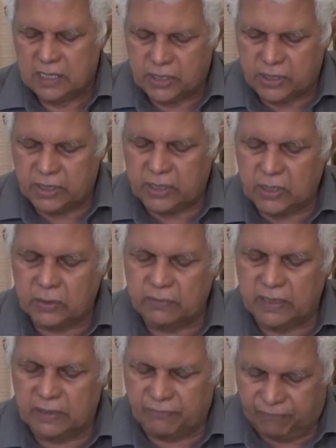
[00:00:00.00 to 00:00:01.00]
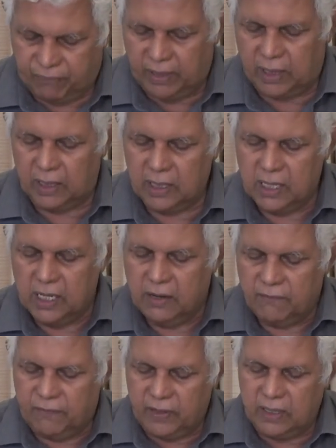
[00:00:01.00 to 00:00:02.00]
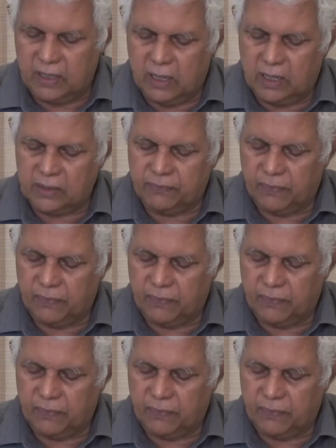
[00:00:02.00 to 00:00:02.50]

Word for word: church will fill Fear not,